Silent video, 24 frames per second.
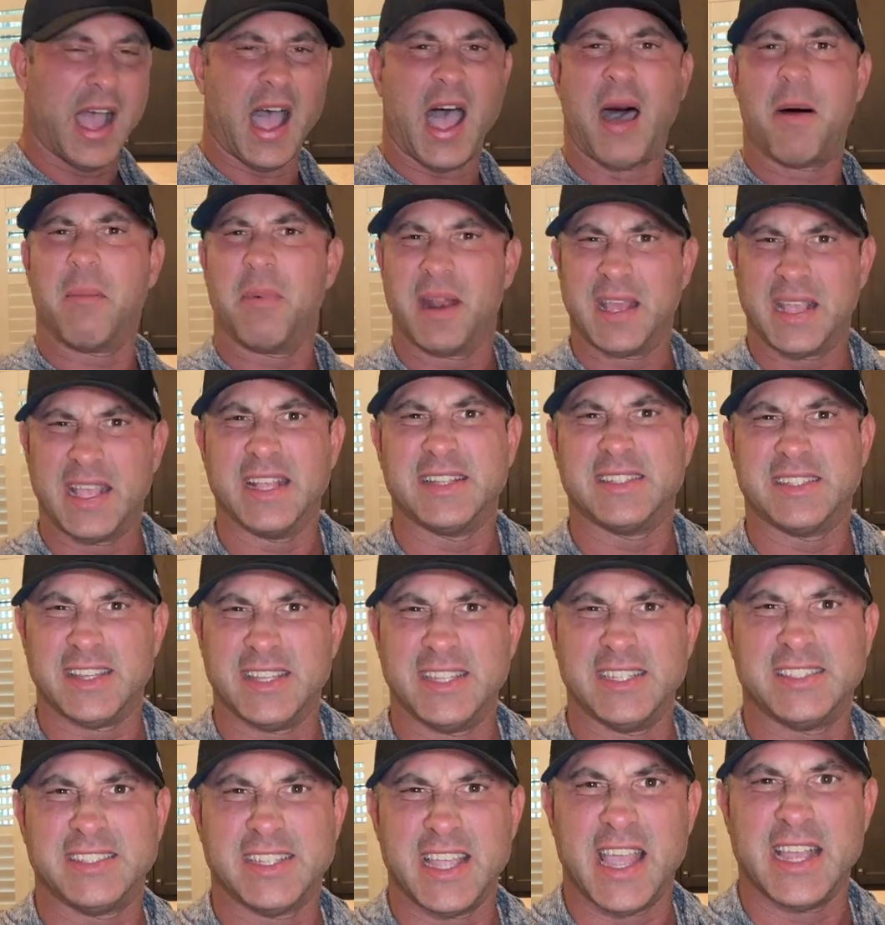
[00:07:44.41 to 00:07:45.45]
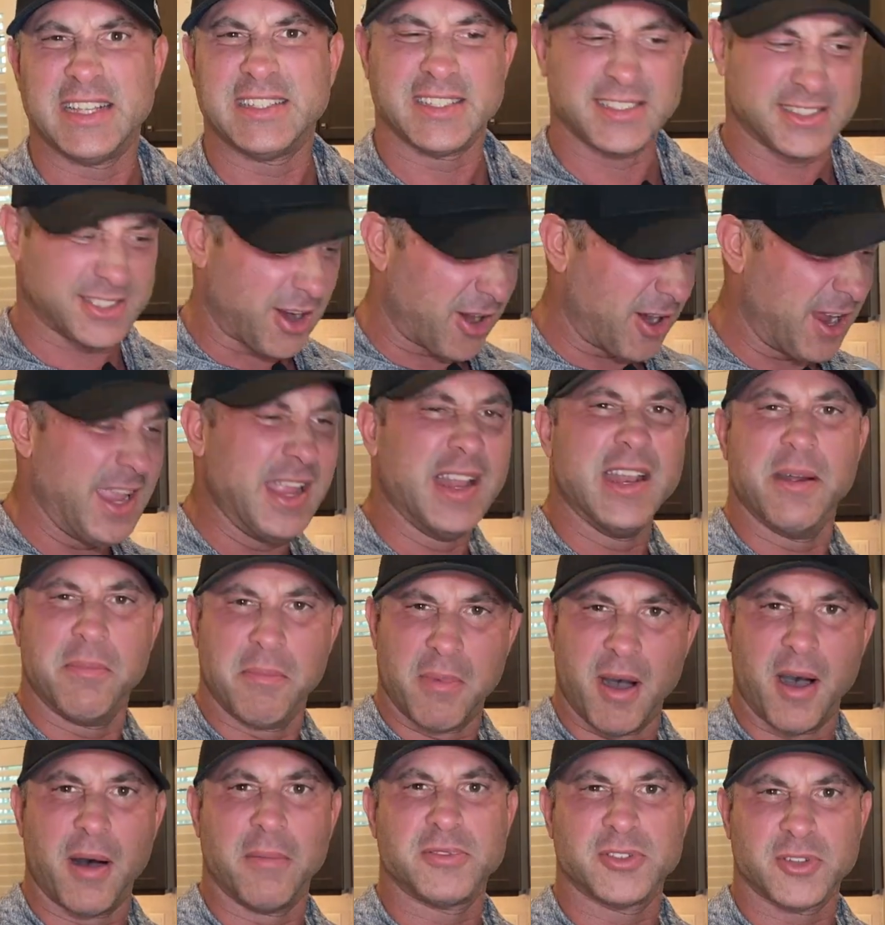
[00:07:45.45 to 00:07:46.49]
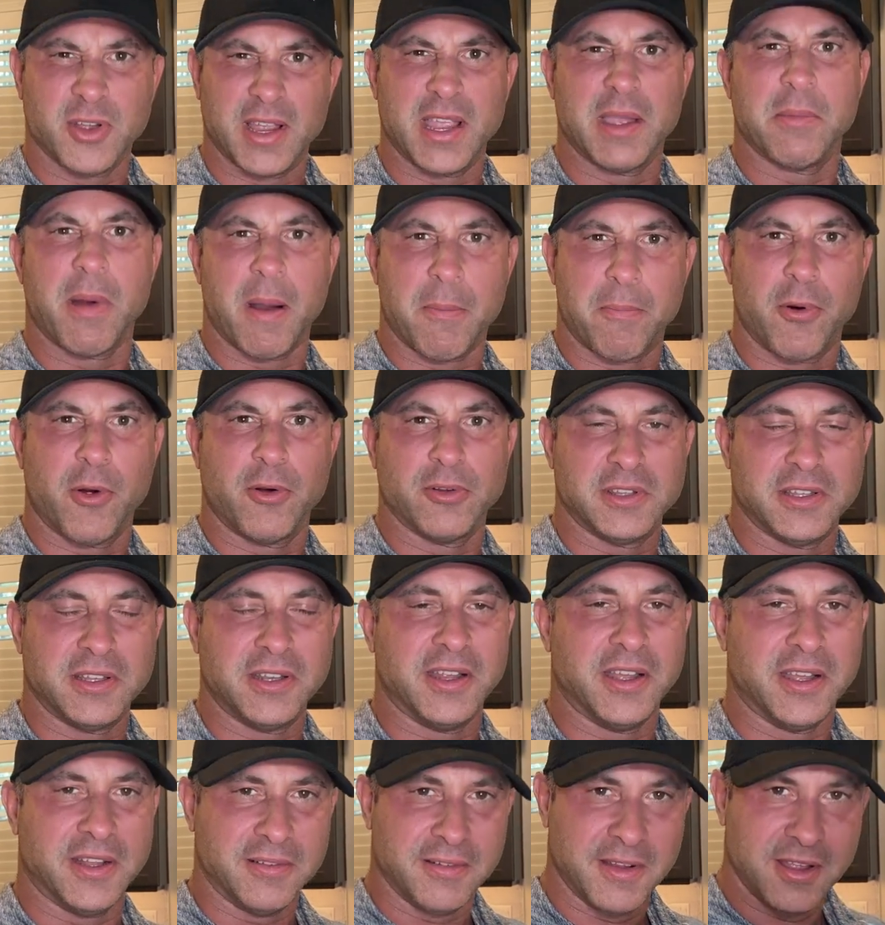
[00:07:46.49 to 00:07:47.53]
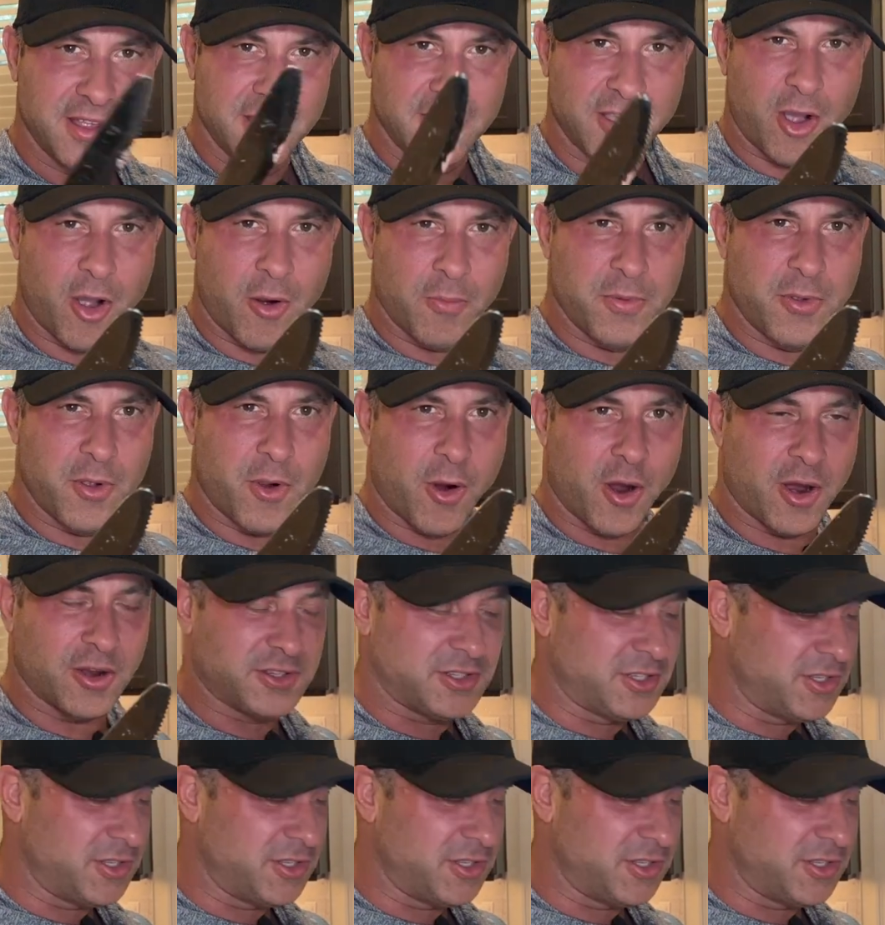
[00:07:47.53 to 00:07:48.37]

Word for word: I'm gonna get to these steaks and start eating them up so I can get my protein in. Hope you are